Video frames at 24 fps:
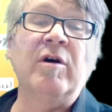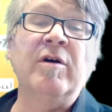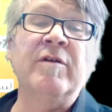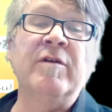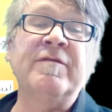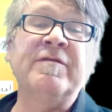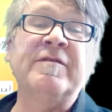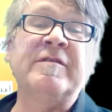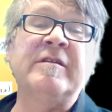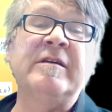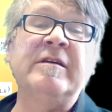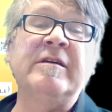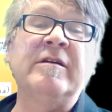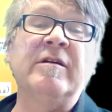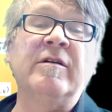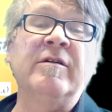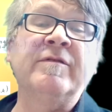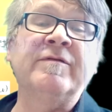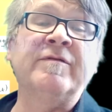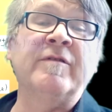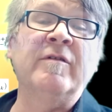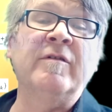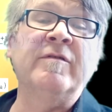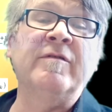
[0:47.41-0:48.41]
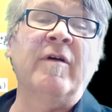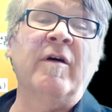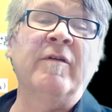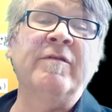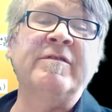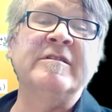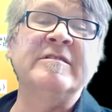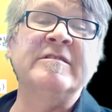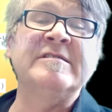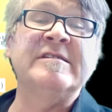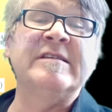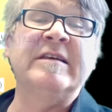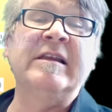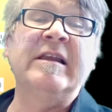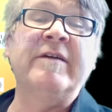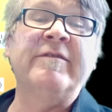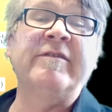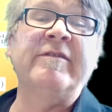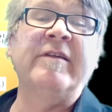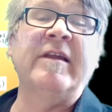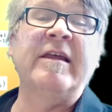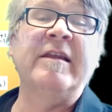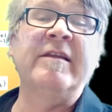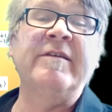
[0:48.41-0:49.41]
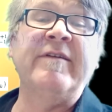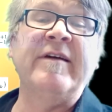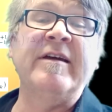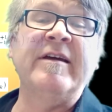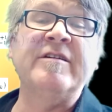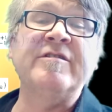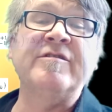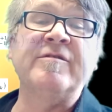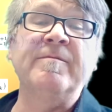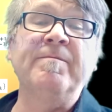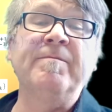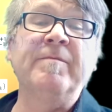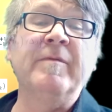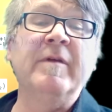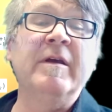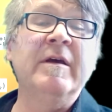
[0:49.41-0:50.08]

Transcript: of the sea level elevation.